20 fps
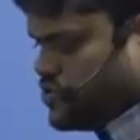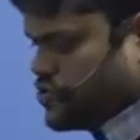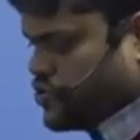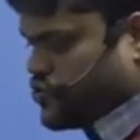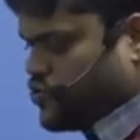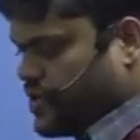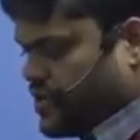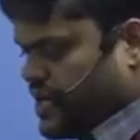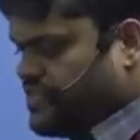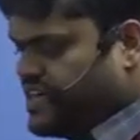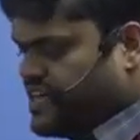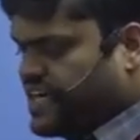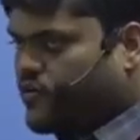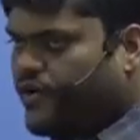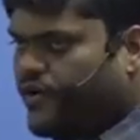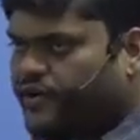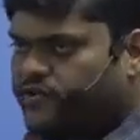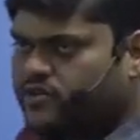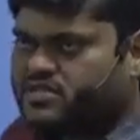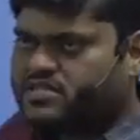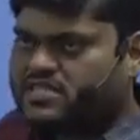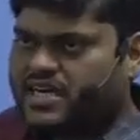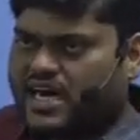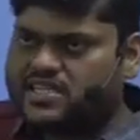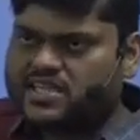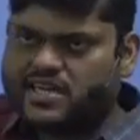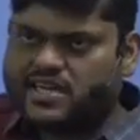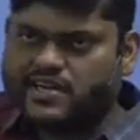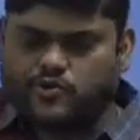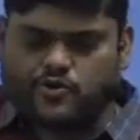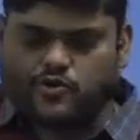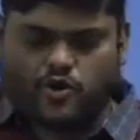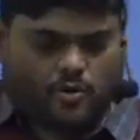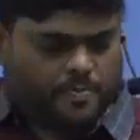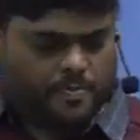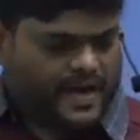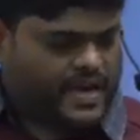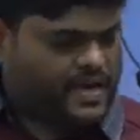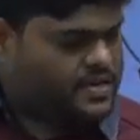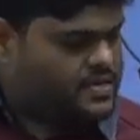today we are going to start the new
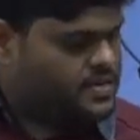topic,